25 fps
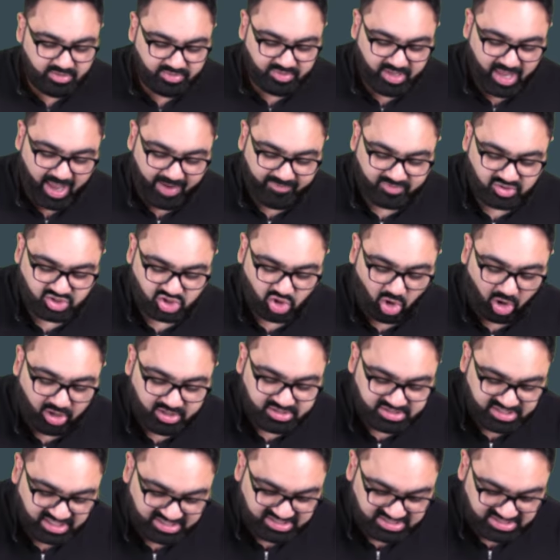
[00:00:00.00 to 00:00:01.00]
They have
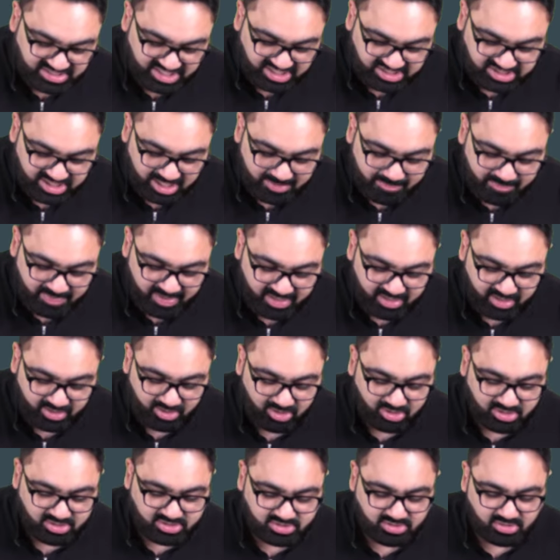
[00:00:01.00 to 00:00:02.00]
short gestation period
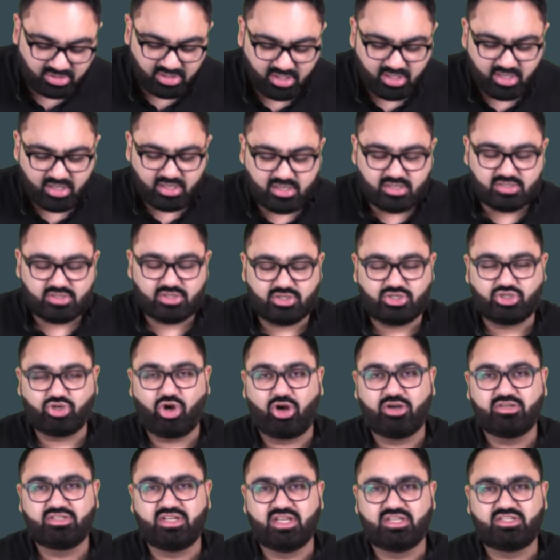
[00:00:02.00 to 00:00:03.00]
also. So
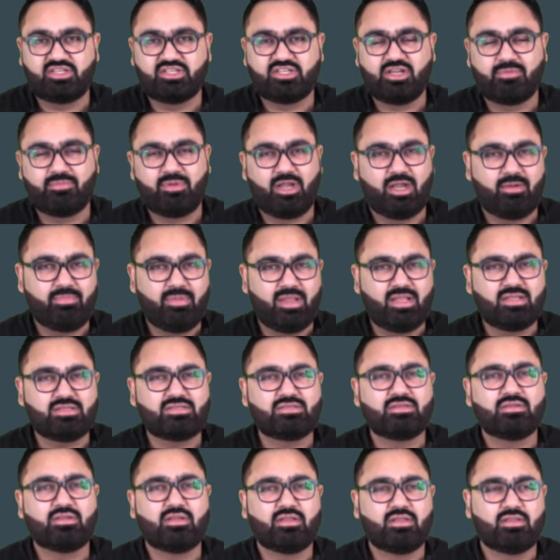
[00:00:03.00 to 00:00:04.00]
short gestation period
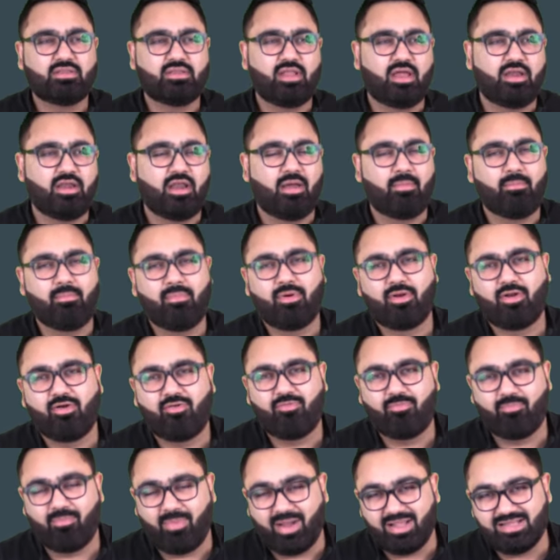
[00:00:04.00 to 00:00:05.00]
means the number
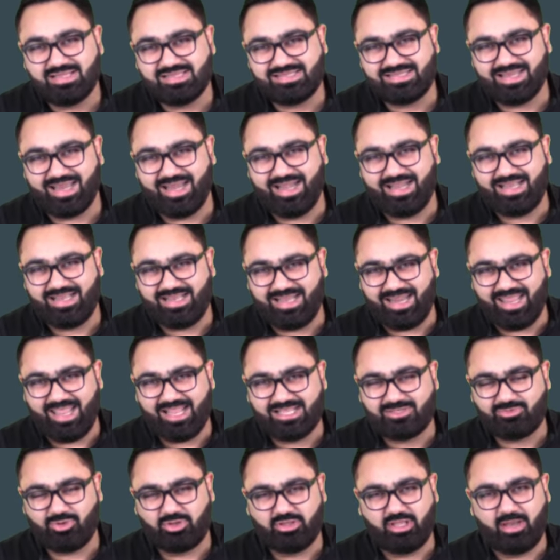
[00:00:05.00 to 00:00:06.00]
of months it
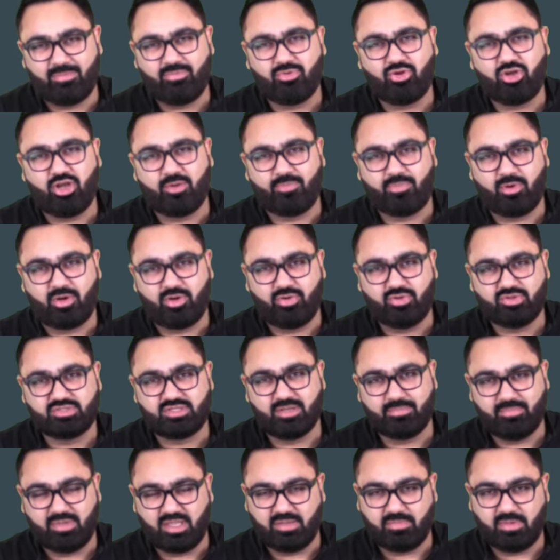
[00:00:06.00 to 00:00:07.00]
takes for them to
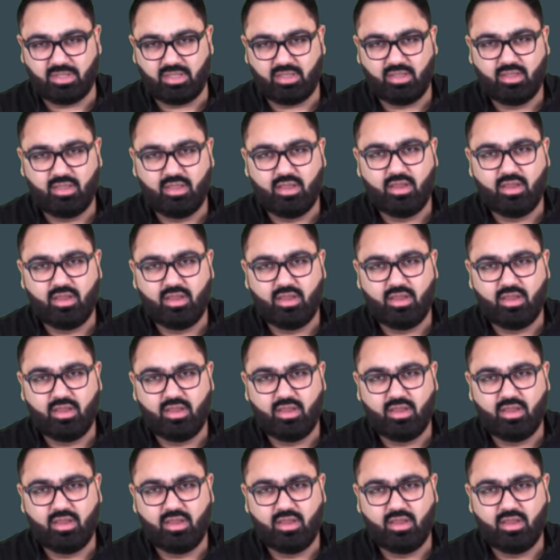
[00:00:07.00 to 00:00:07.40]
reproduce a baby.